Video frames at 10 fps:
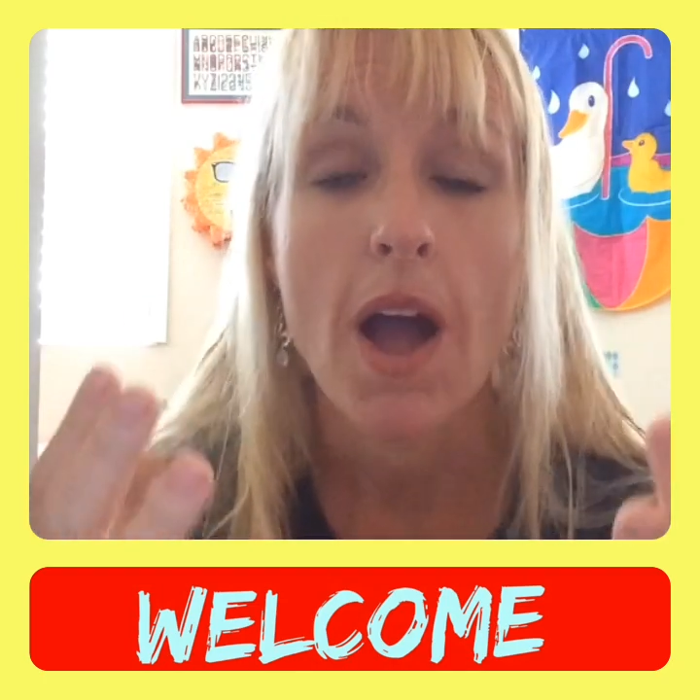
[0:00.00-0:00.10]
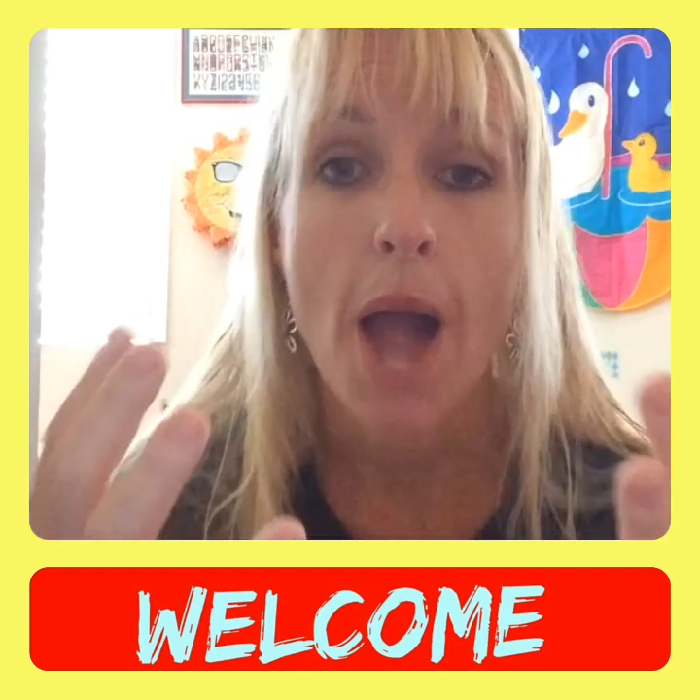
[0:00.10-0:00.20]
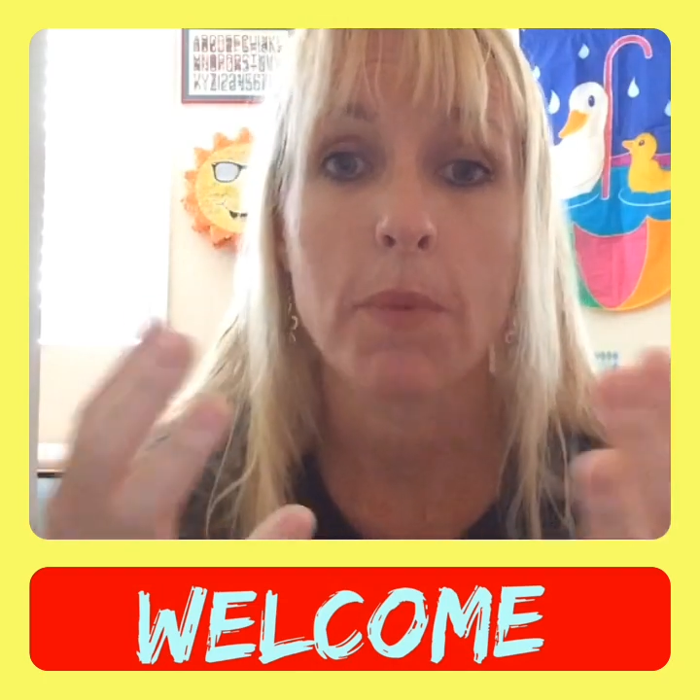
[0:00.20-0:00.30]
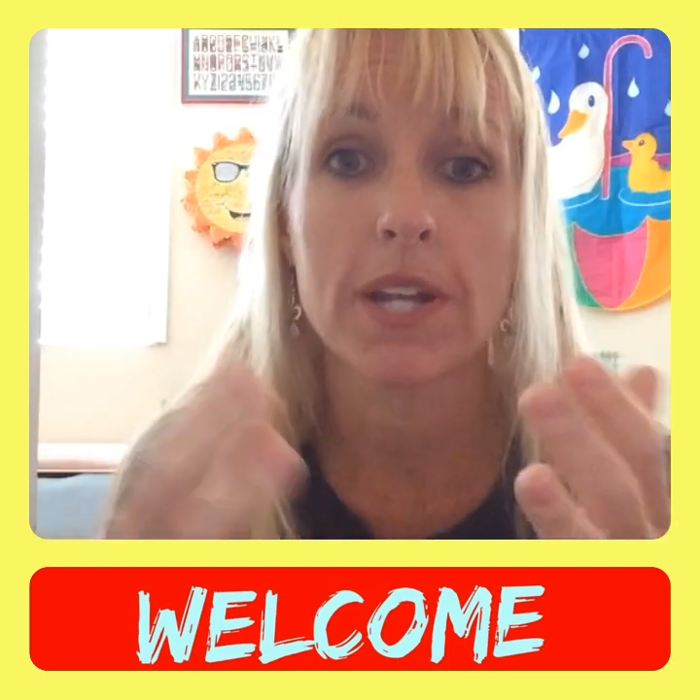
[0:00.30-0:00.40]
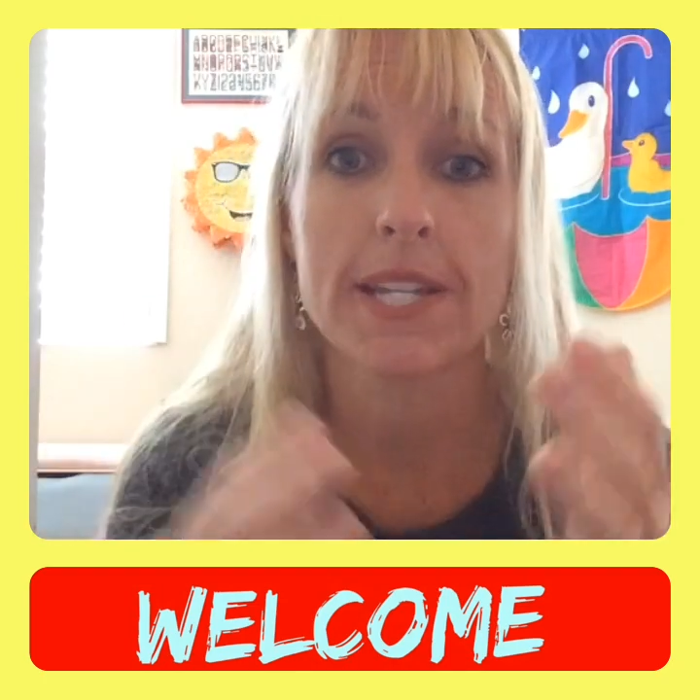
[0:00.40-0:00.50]

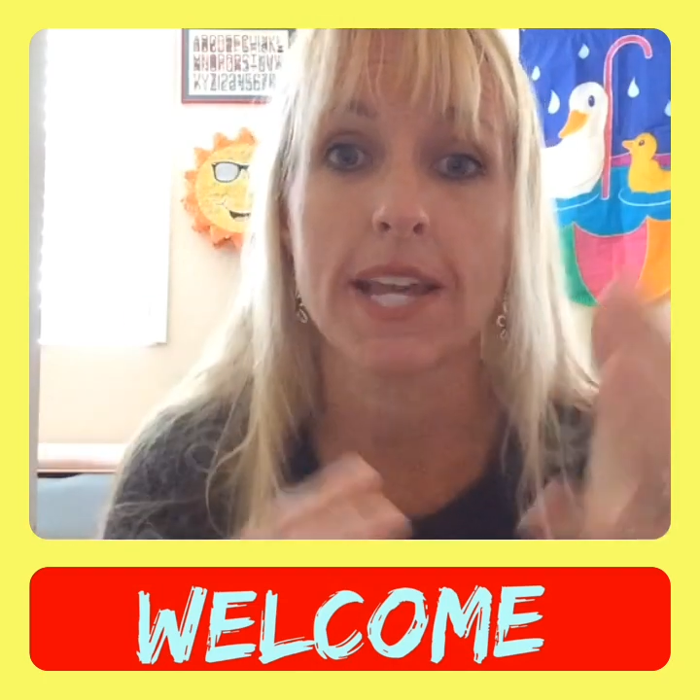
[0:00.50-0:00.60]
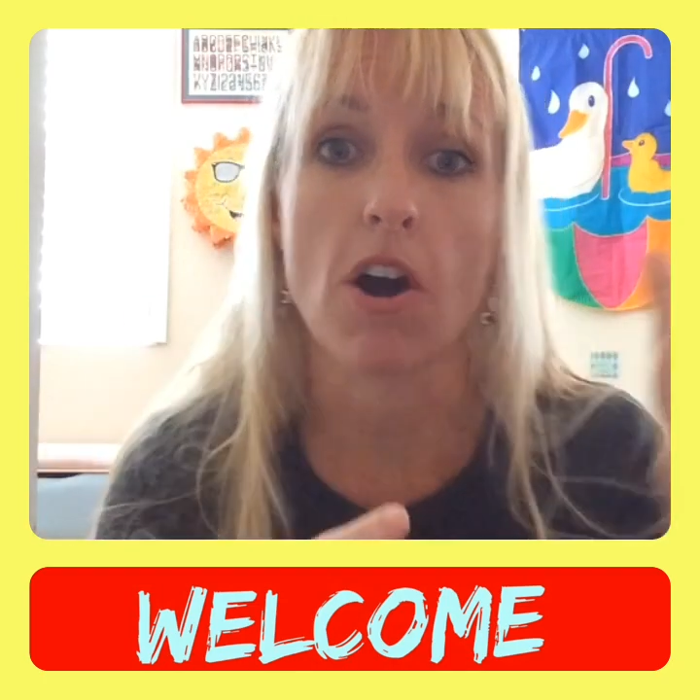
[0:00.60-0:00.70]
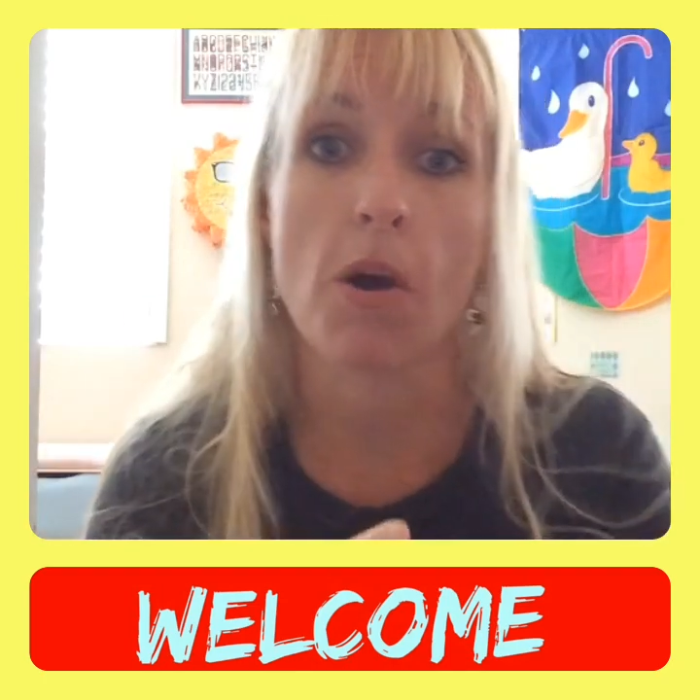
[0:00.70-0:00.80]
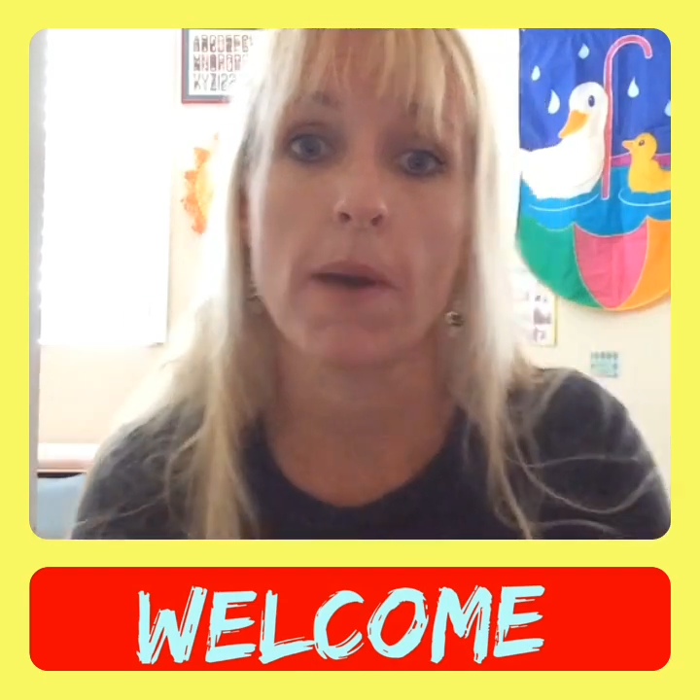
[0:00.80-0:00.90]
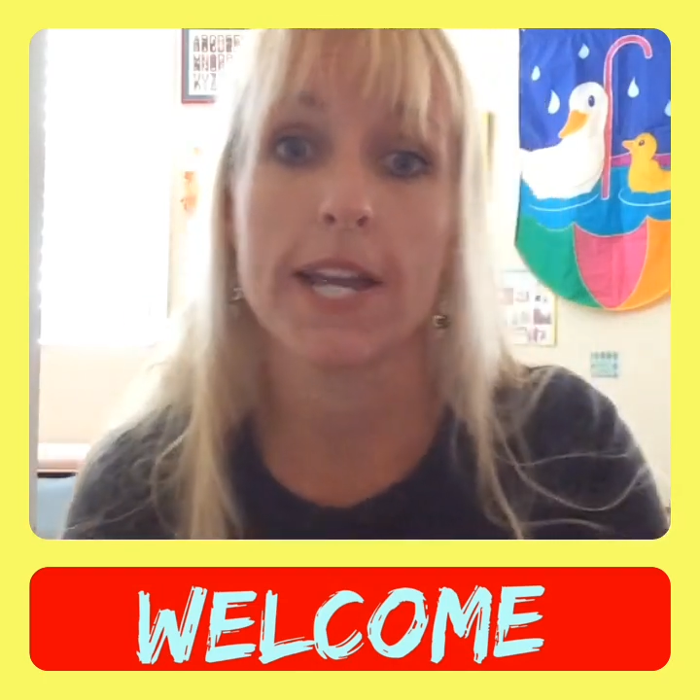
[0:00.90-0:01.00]
I want to take
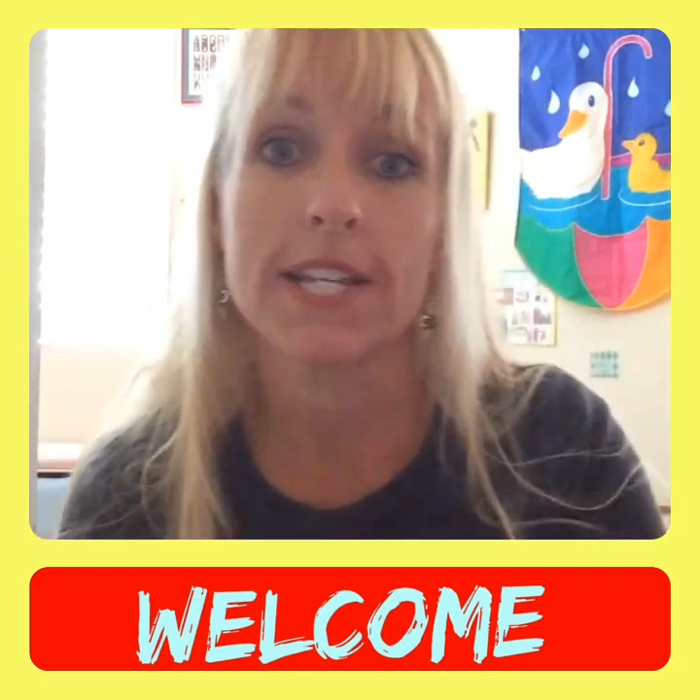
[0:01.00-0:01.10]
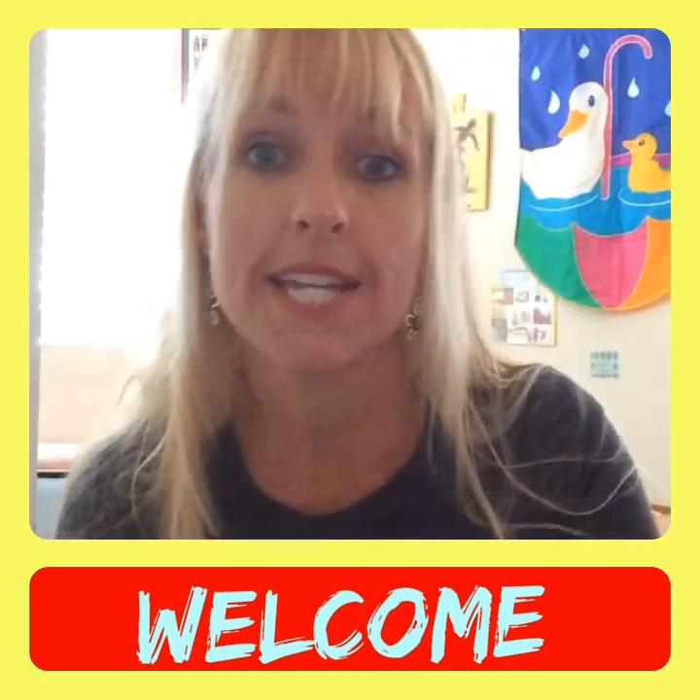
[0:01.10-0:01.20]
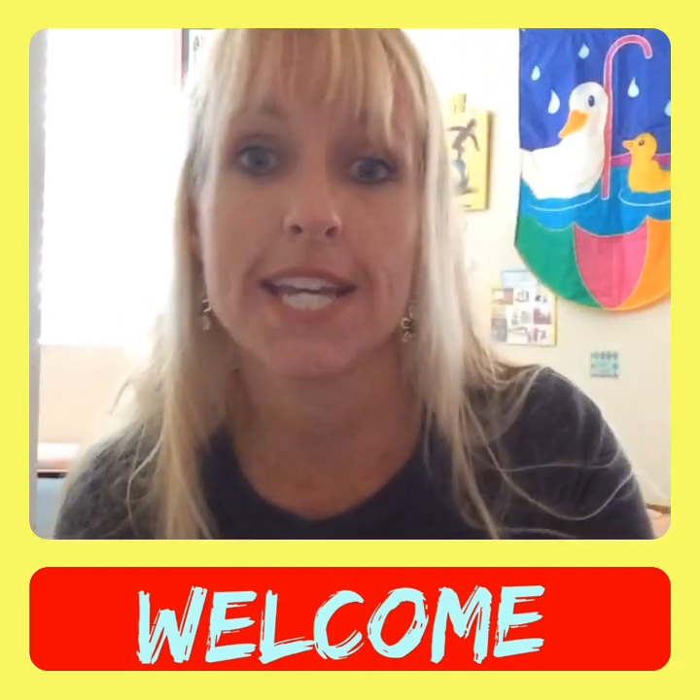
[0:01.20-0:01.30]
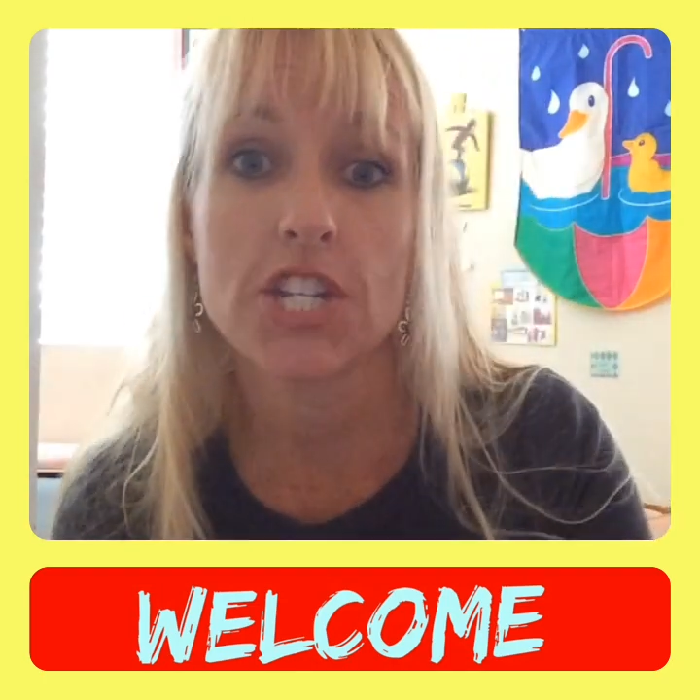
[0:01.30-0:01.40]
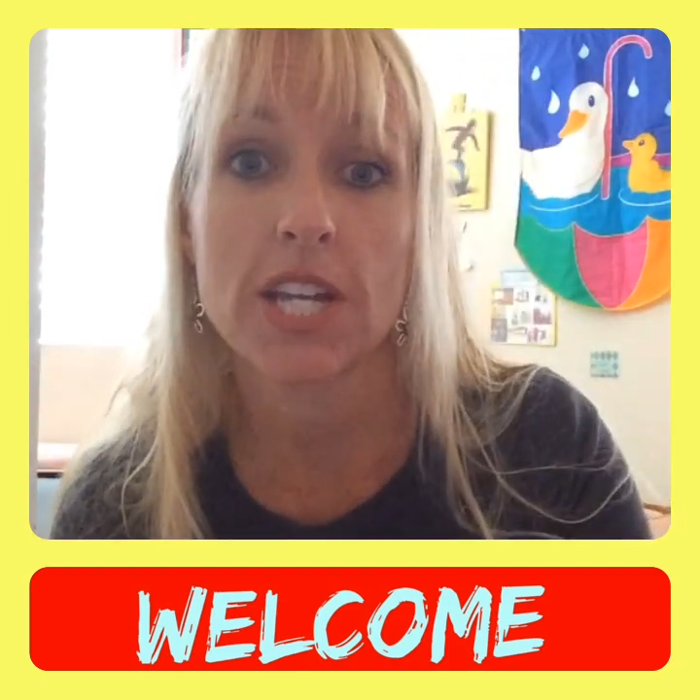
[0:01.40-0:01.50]
all my
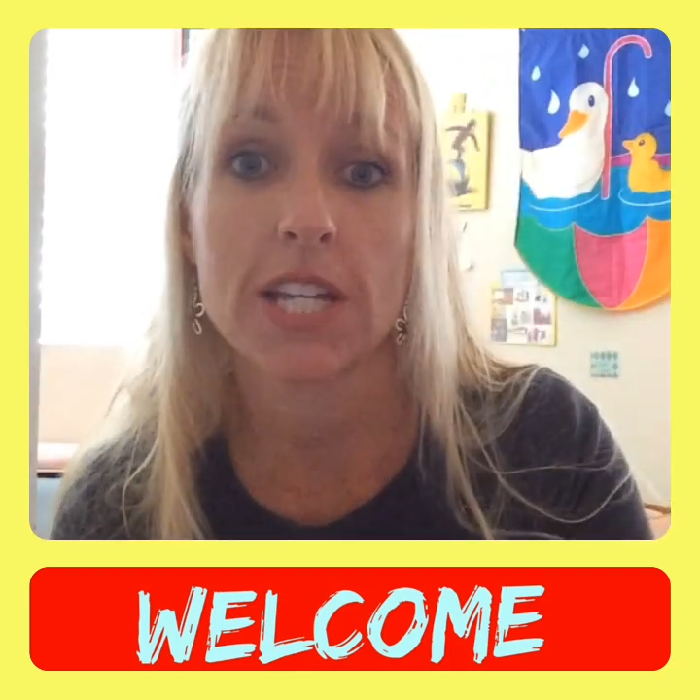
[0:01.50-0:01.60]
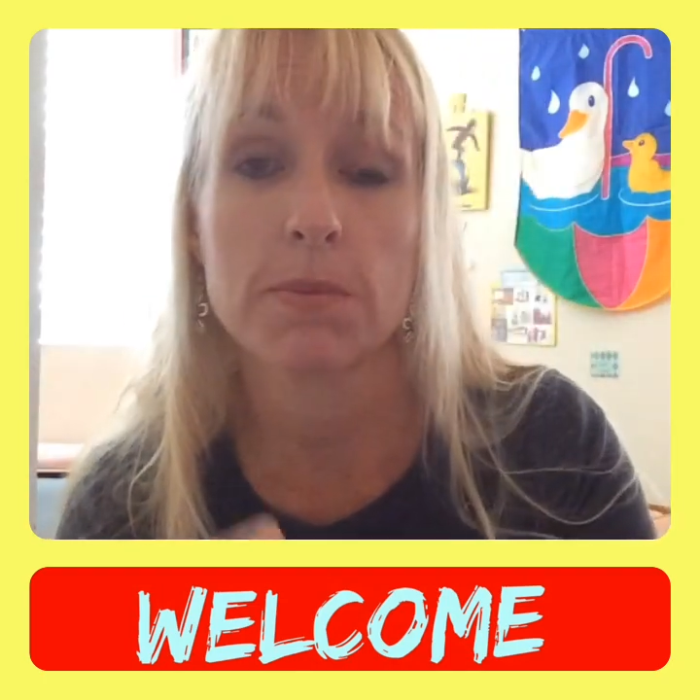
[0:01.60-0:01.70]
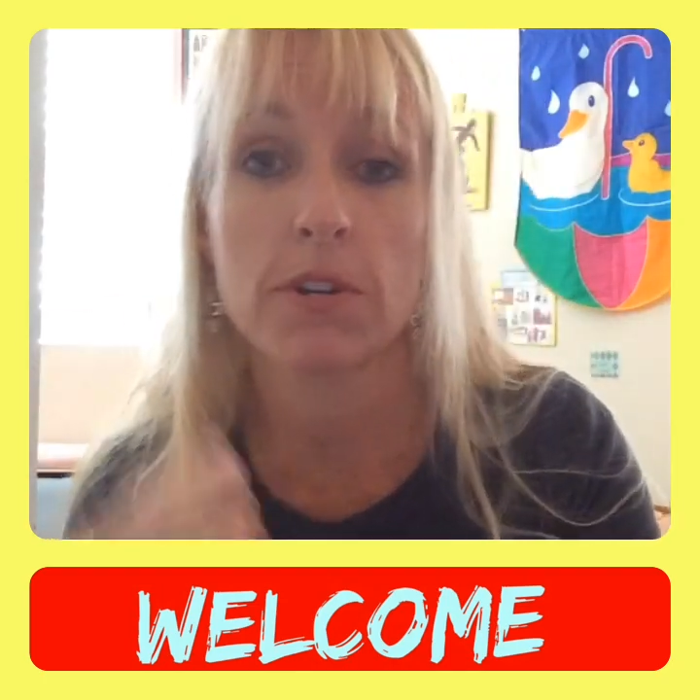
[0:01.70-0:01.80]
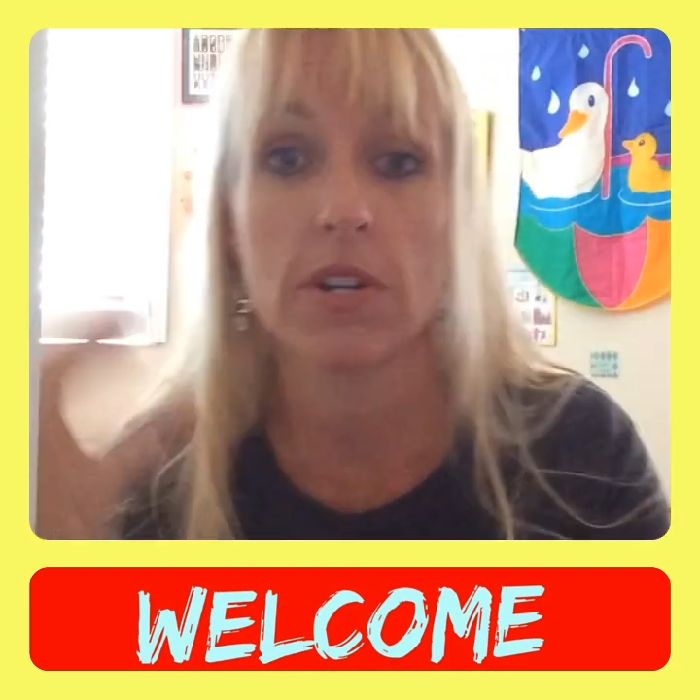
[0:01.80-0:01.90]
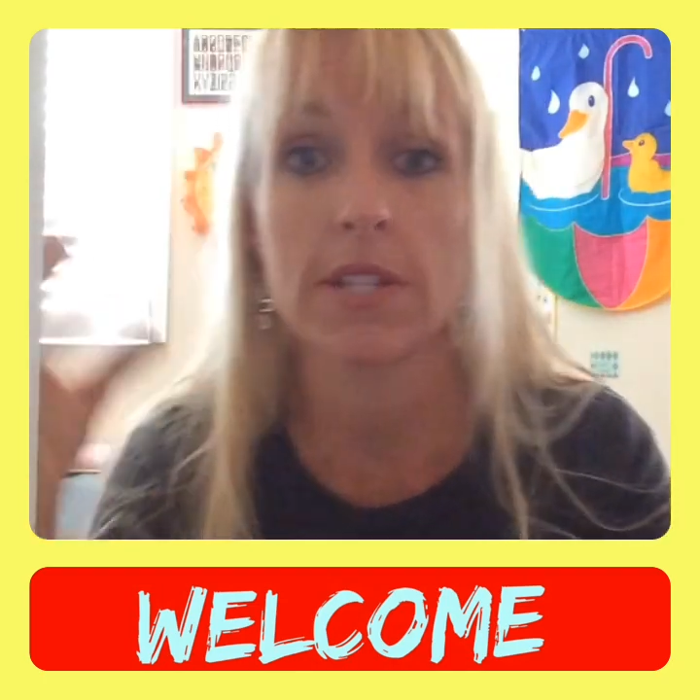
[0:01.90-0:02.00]
teaching
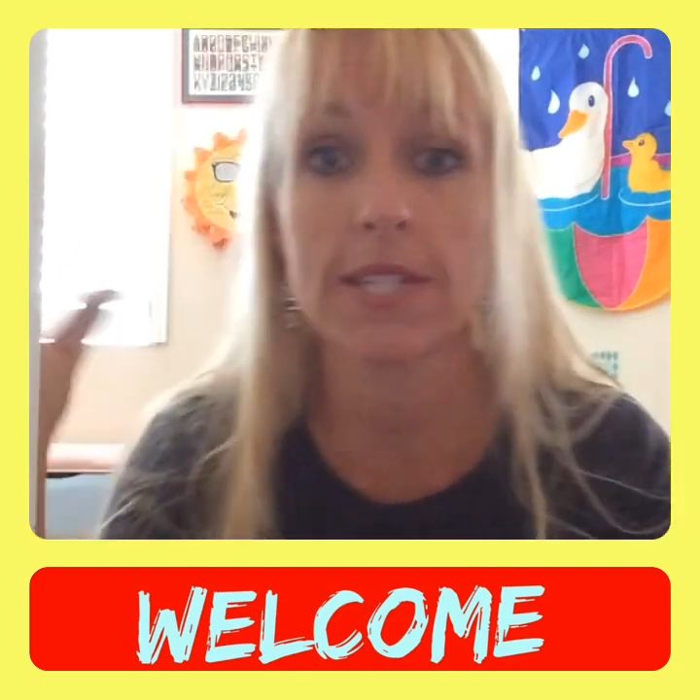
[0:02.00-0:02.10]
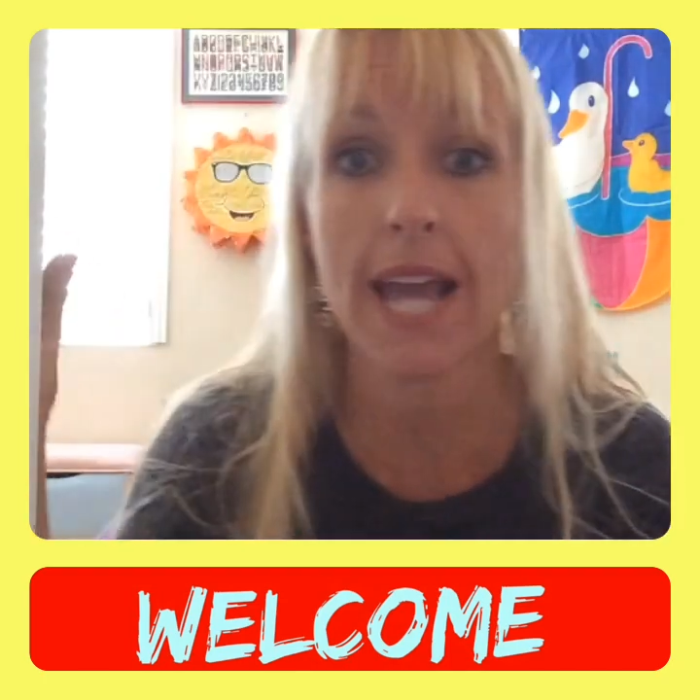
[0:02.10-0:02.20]
experience,